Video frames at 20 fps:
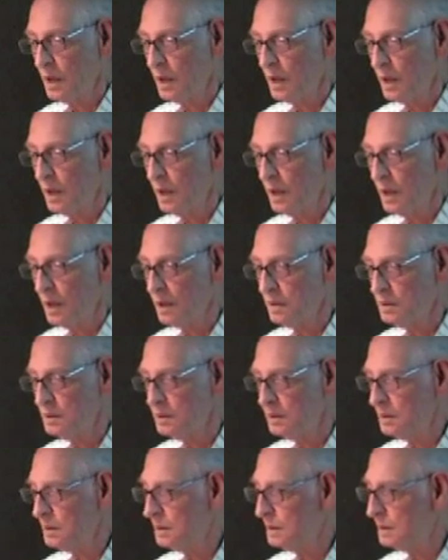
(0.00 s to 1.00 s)

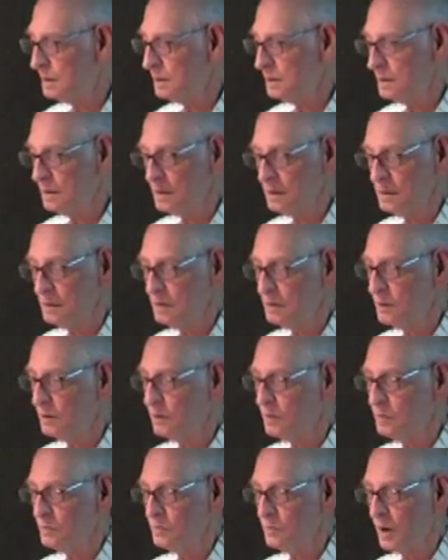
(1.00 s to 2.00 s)
And,
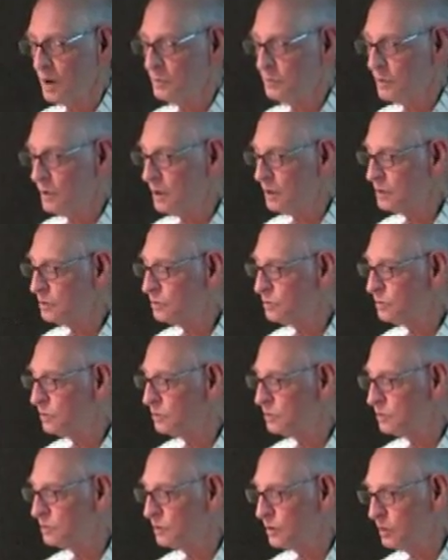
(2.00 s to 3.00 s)
my parents were
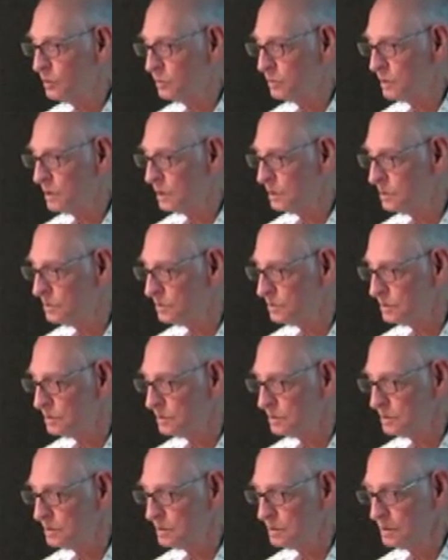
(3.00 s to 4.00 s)
so
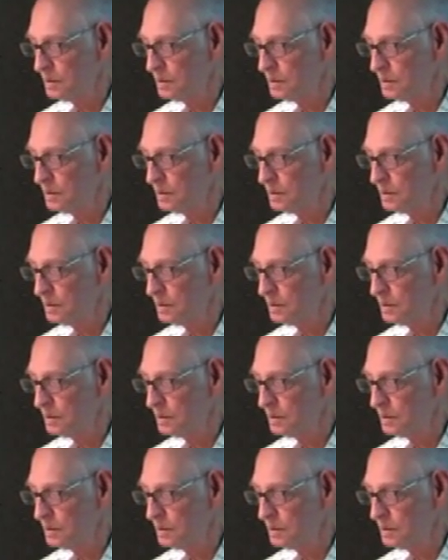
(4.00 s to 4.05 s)
patient.